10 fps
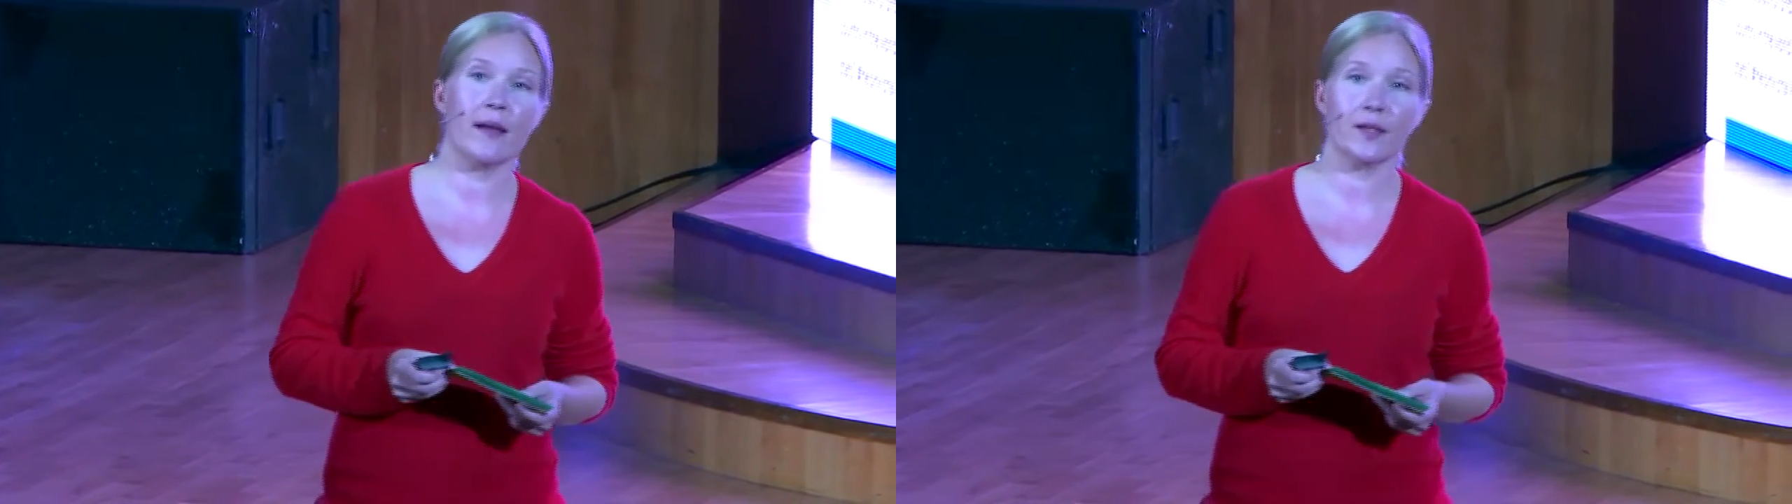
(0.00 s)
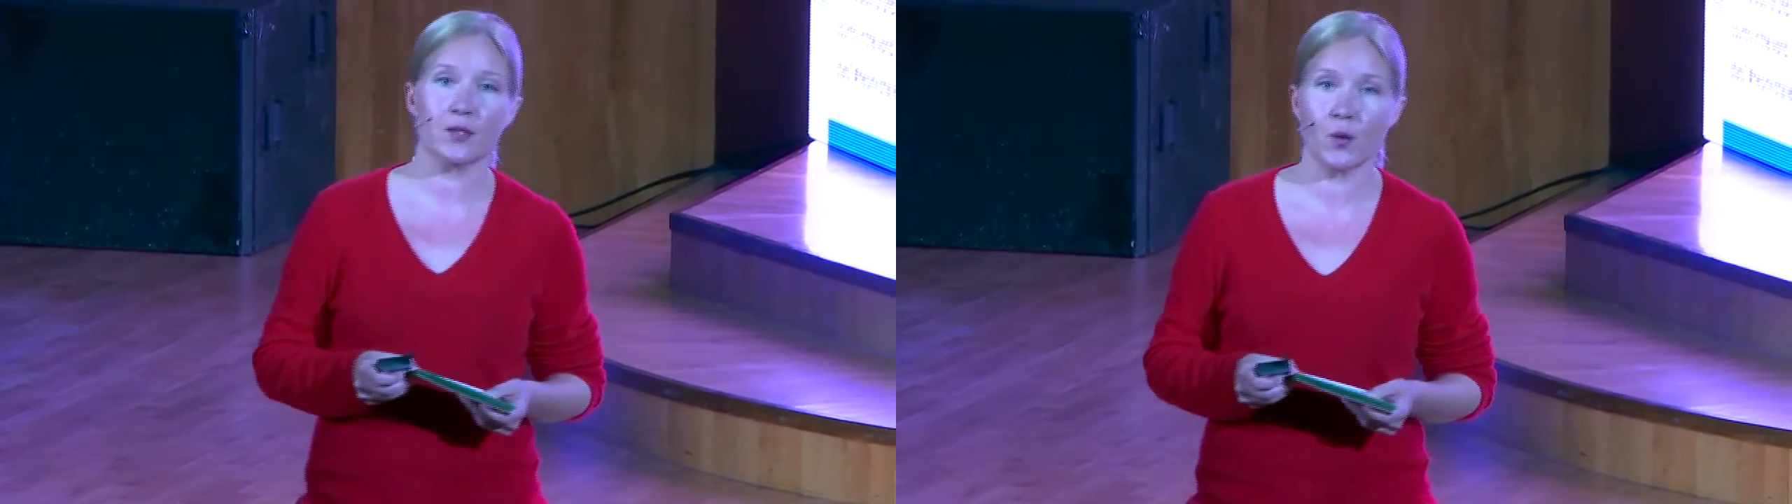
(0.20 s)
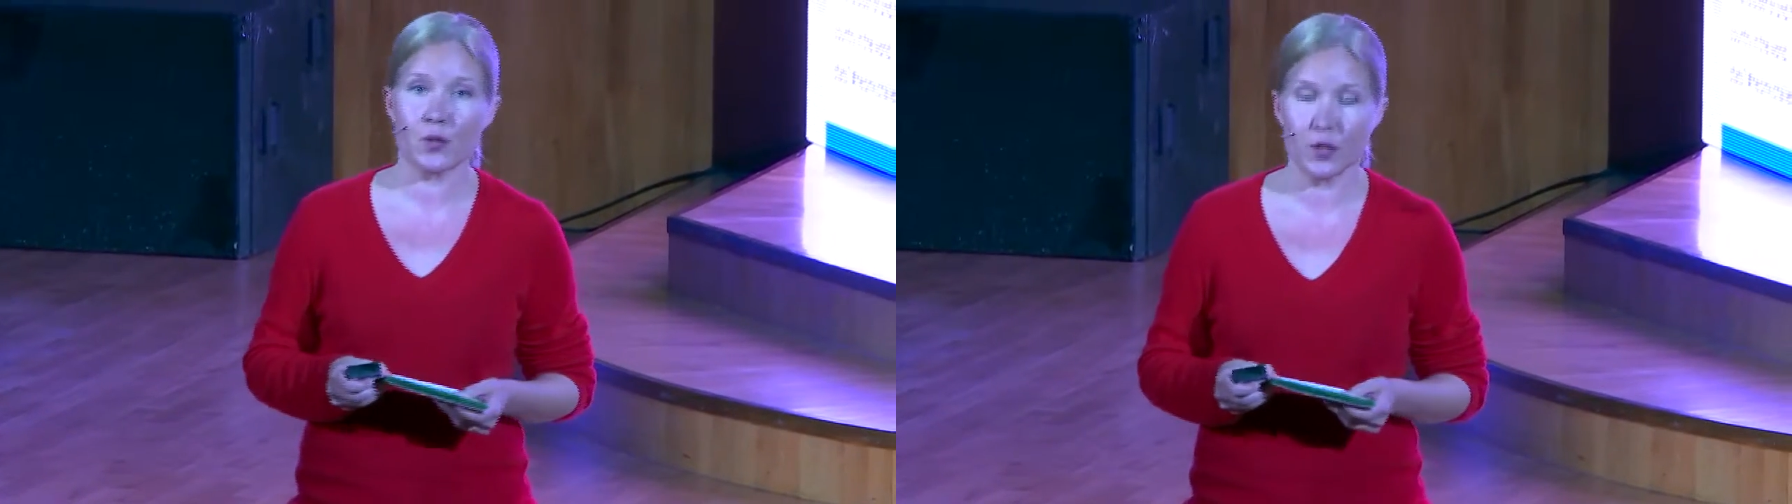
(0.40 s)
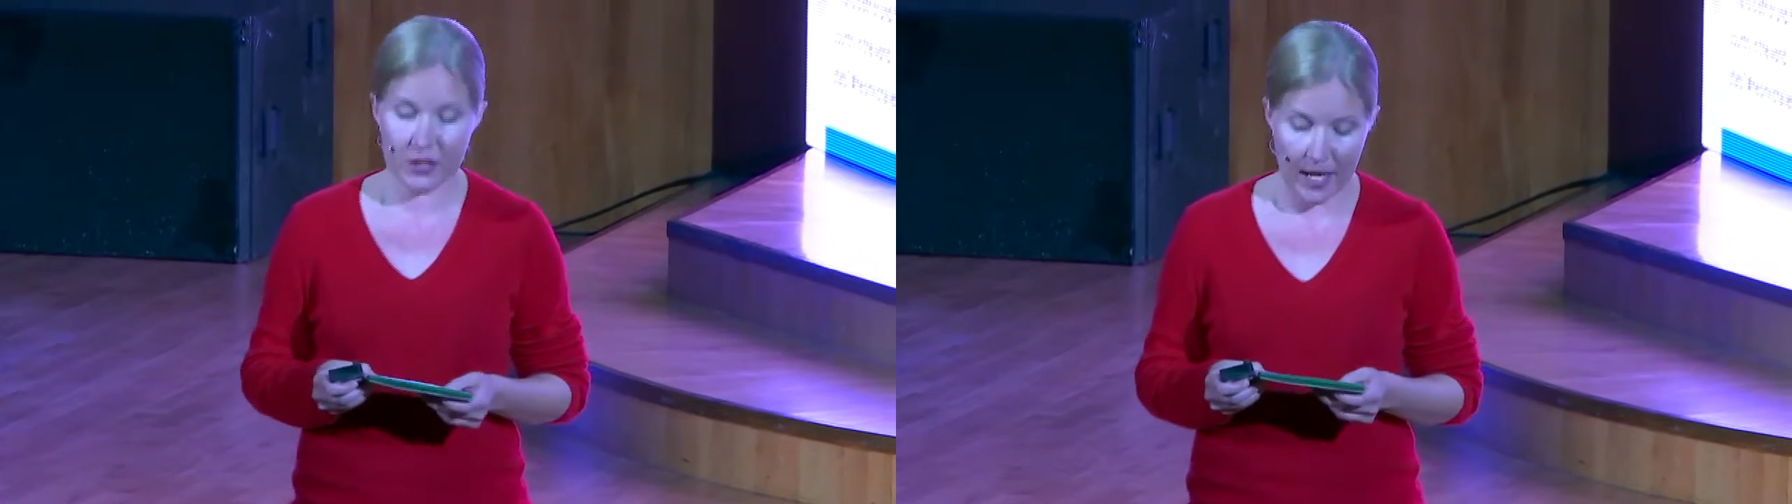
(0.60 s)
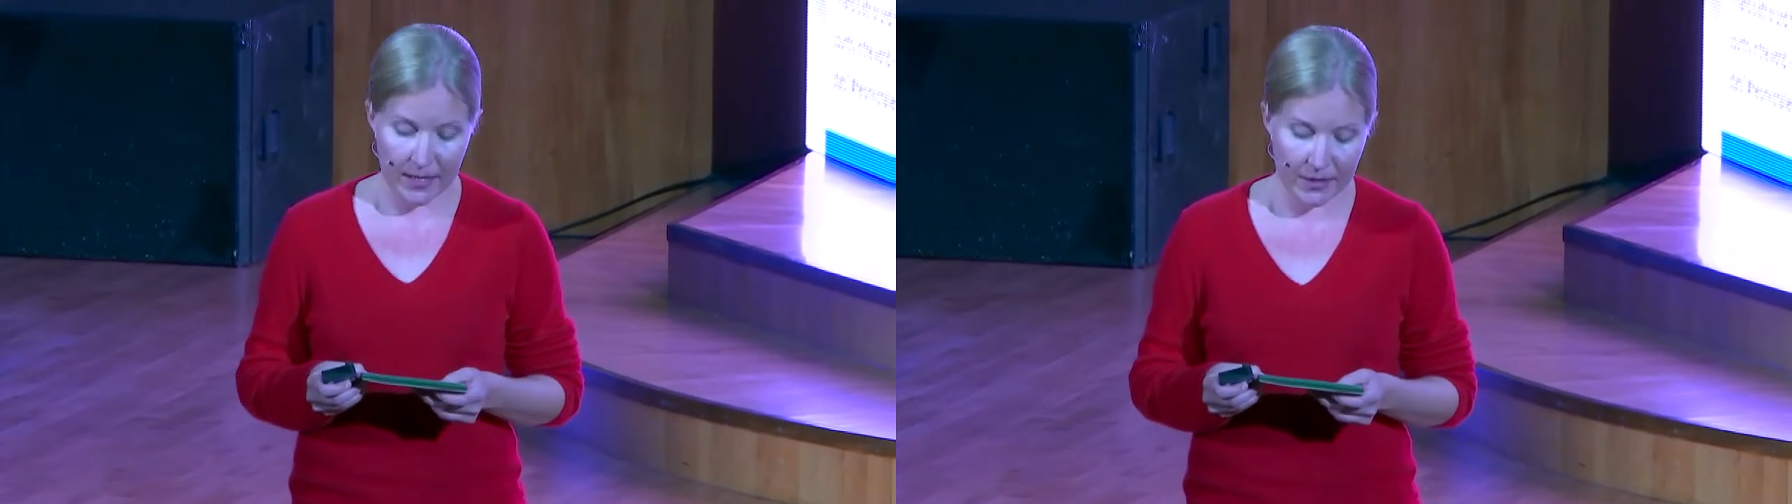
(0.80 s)
and social
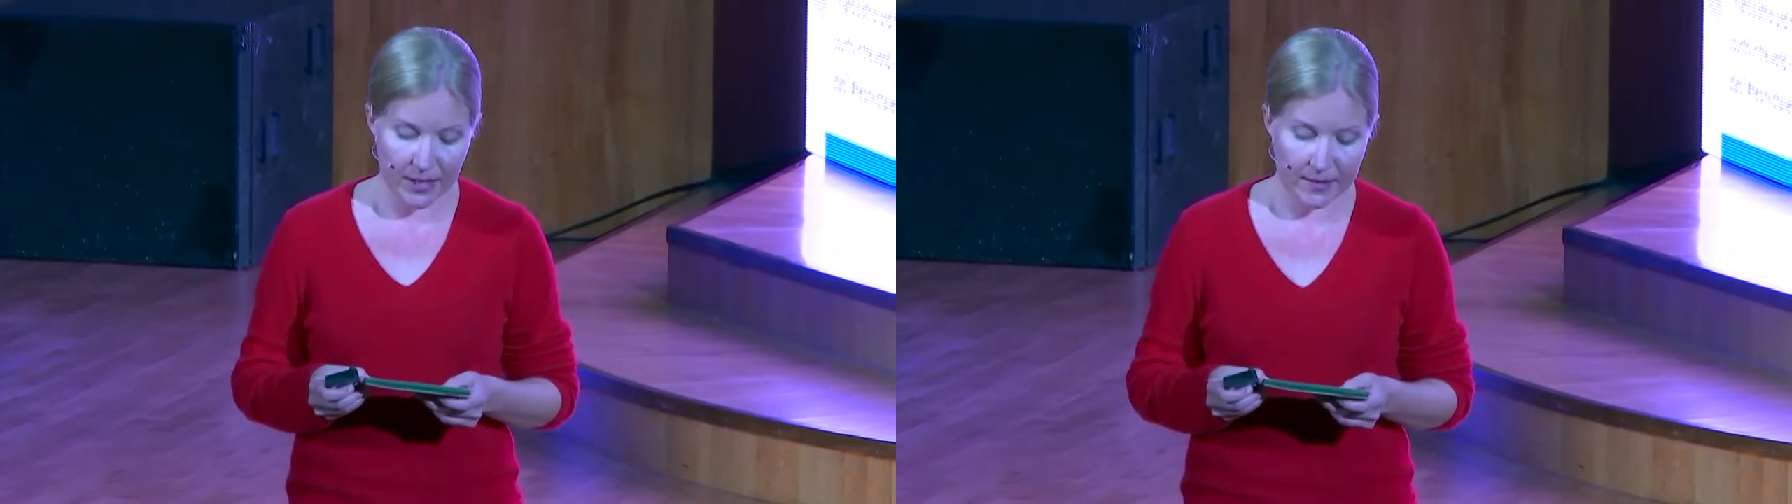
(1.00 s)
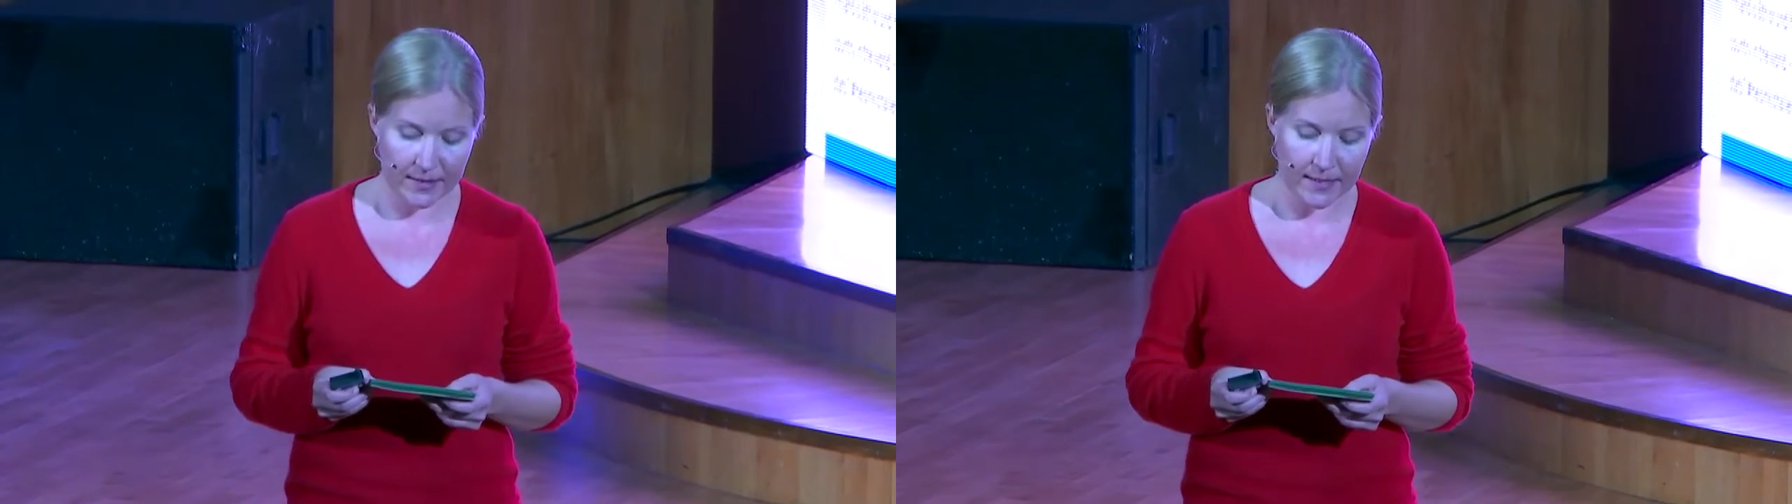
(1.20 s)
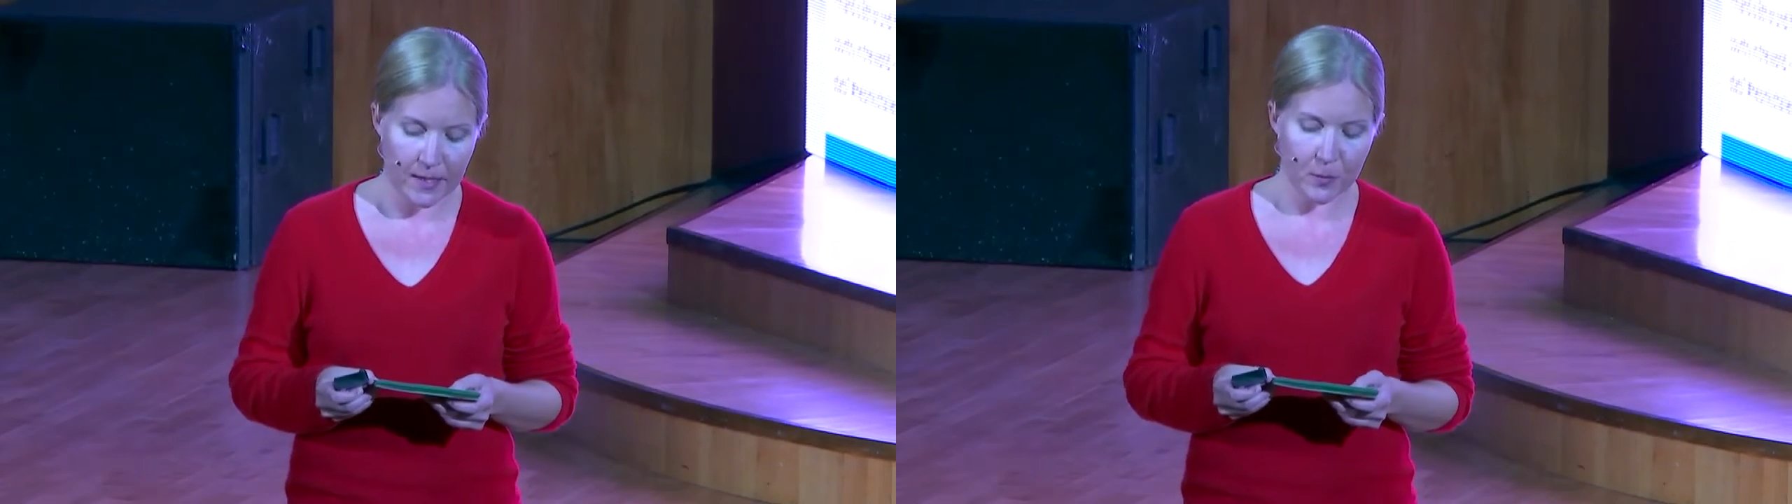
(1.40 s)
challenges